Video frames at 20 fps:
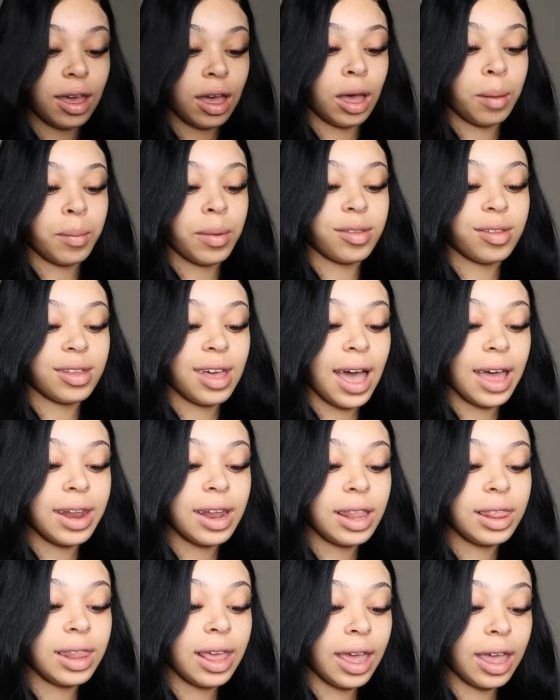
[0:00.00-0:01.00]
It's kind
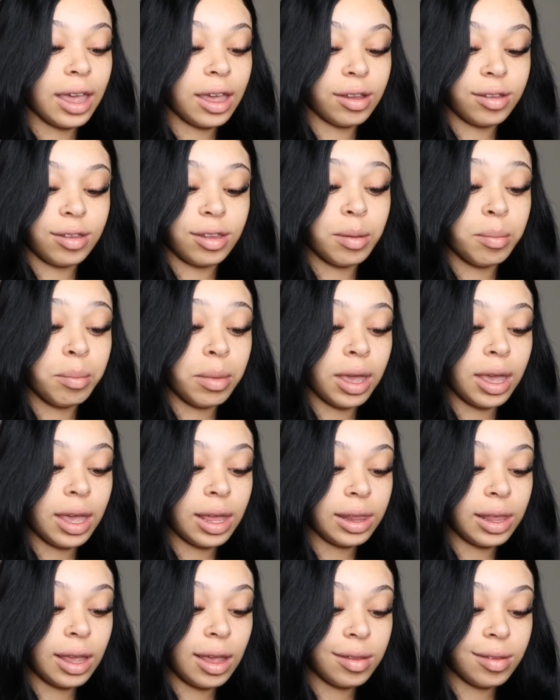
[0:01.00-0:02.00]
of like, to me
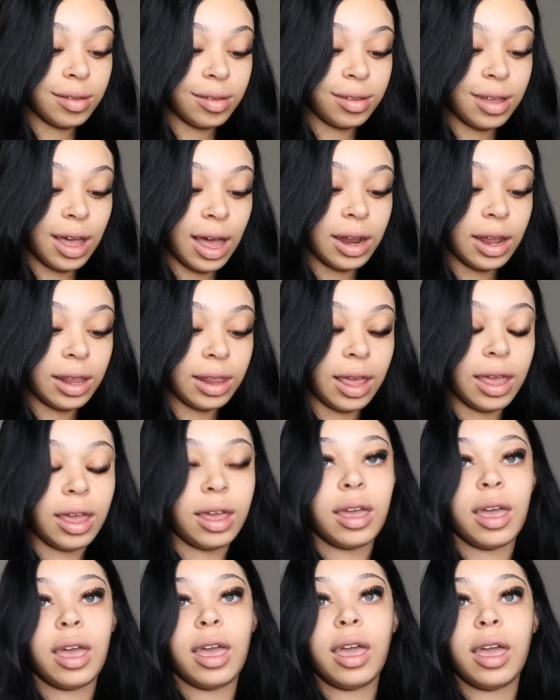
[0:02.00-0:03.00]
at least, it's kind of
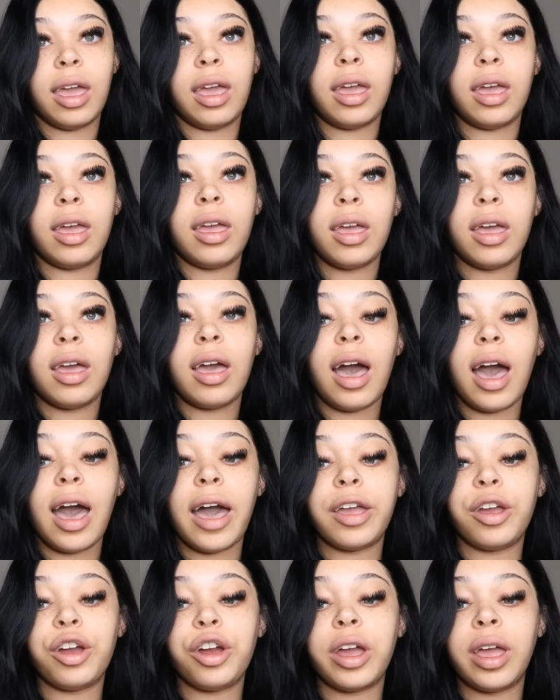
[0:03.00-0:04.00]
like a
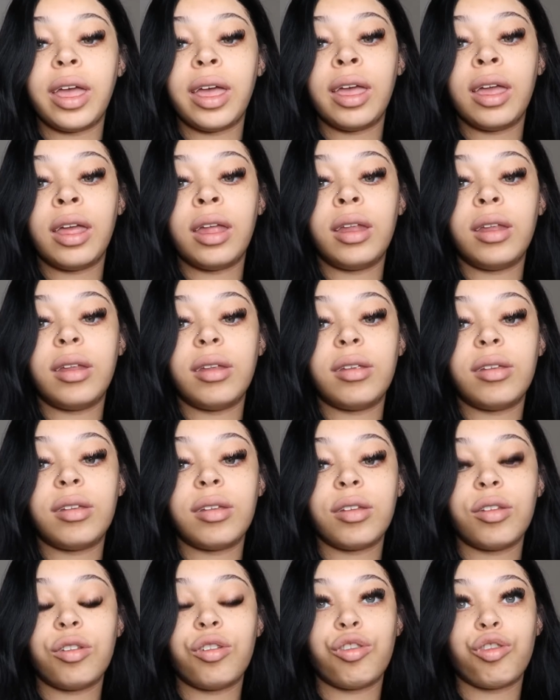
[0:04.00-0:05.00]
higher end
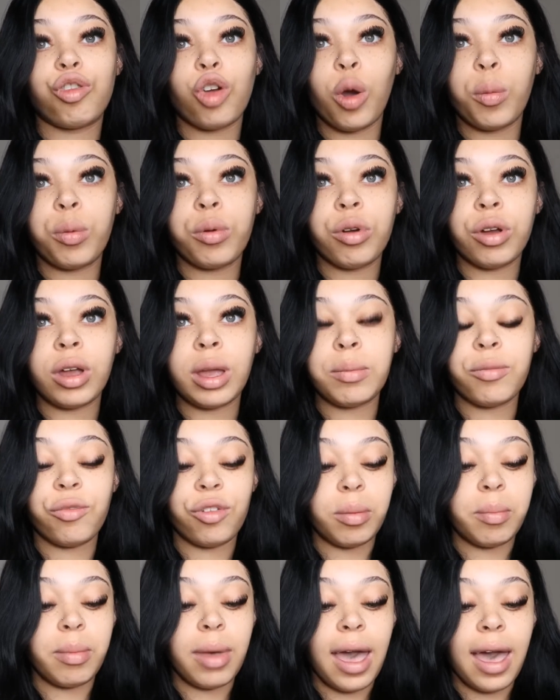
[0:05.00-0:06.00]
strobe cream
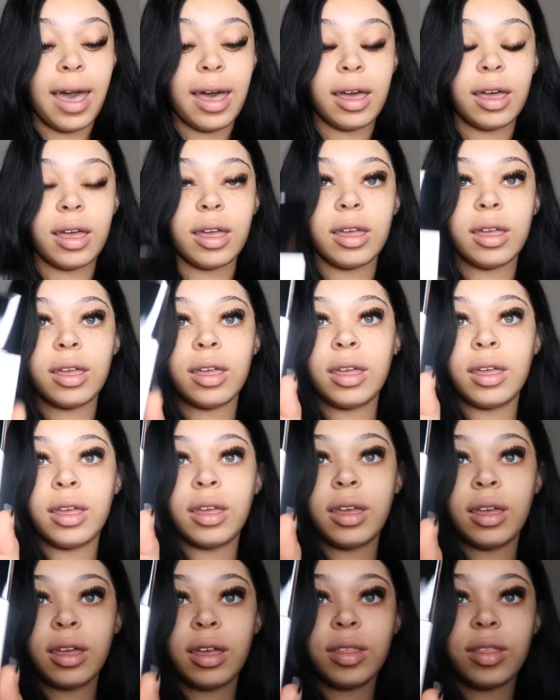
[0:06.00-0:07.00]
from MAC.
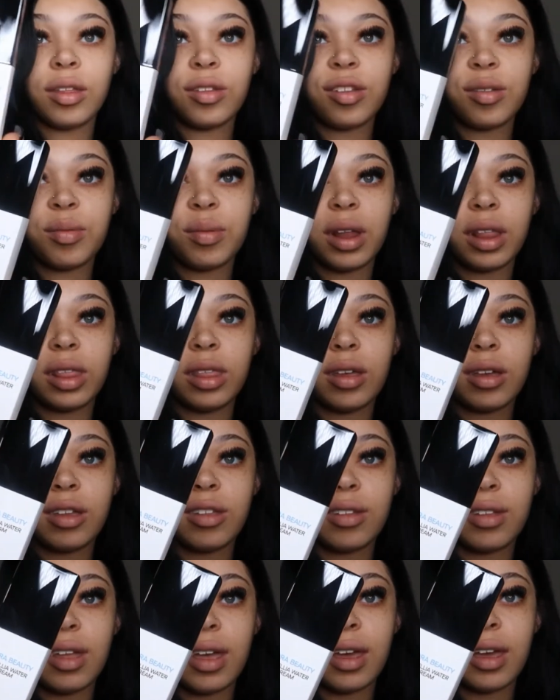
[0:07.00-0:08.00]
This is what it looks
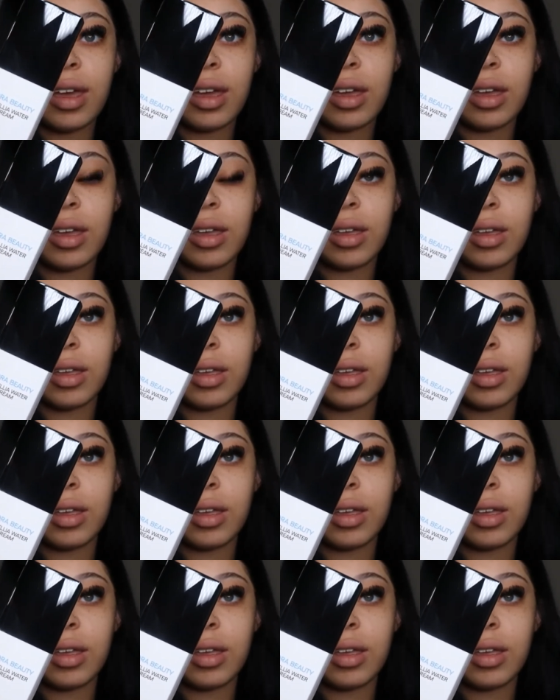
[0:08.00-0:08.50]
like.